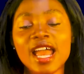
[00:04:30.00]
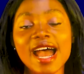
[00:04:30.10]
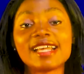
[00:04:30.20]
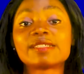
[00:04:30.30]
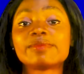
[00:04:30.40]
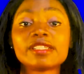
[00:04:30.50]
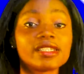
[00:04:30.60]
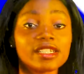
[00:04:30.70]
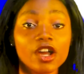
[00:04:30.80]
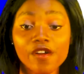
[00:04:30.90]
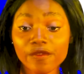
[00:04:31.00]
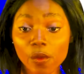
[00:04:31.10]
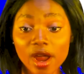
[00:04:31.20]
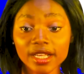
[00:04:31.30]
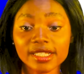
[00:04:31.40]
as Minister of
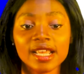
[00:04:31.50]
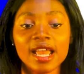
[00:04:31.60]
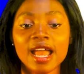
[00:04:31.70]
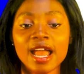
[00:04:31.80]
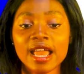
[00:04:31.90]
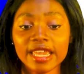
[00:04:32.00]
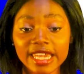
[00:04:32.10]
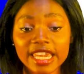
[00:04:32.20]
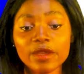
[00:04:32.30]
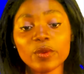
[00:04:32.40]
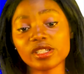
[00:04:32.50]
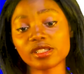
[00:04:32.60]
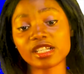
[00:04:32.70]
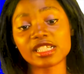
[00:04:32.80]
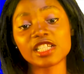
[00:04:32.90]
Works. He was
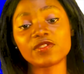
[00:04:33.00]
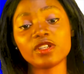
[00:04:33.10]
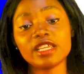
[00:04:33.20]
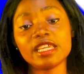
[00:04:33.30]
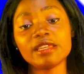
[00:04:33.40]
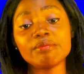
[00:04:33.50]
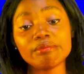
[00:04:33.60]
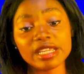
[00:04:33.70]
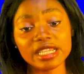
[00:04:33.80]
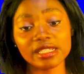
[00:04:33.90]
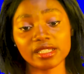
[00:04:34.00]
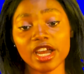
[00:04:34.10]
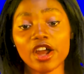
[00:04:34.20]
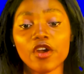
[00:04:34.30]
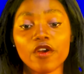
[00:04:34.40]
successfully
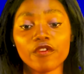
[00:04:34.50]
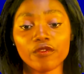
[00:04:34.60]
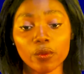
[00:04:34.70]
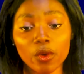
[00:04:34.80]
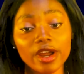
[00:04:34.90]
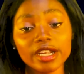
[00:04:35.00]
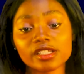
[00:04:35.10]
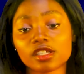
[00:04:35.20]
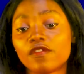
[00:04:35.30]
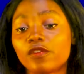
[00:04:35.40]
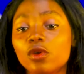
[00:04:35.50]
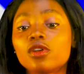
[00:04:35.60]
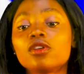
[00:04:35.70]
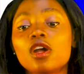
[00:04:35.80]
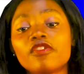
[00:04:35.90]
Minister of Works, of
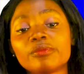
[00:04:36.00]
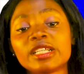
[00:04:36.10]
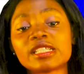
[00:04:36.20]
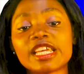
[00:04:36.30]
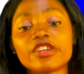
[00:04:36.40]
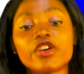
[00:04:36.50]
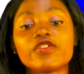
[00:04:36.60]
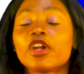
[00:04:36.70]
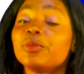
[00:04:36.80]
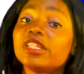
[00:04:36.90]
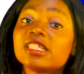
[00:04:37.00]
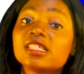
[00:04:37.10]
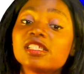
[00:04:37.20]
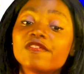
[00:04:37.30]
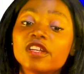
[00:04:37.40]
Local Government, and of
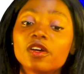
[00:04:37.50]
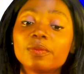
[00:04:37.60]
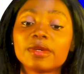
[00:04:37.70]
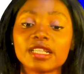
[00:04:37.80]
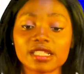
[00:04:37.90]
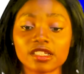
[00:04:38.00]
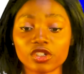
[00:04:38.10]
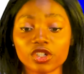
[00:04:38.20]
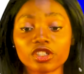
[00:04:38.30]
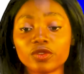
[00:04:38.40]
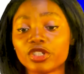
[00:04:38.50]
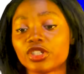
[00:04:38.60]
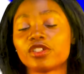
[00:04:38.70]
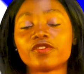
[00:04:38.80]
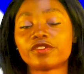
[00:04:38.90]
Community Development in the northern
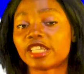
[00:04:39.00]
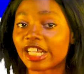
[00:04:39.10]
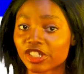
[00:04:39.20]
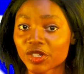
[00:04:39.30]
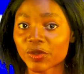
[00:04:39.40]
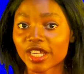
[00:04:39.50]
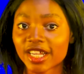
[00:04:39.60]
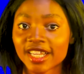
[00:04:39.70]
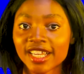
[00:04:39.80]
region of Nigeria.